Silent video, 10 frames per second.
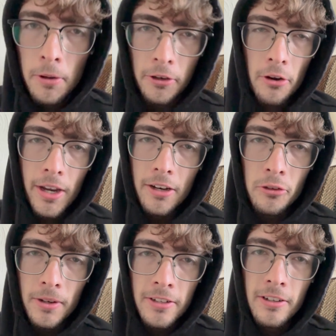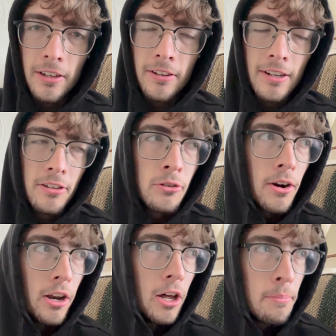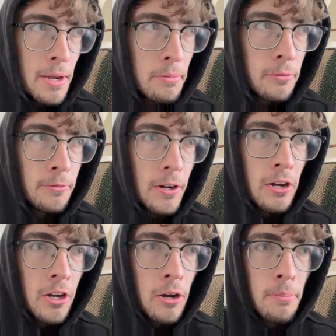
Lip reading: But don't get it twisted, this is where a lot of people fuck up.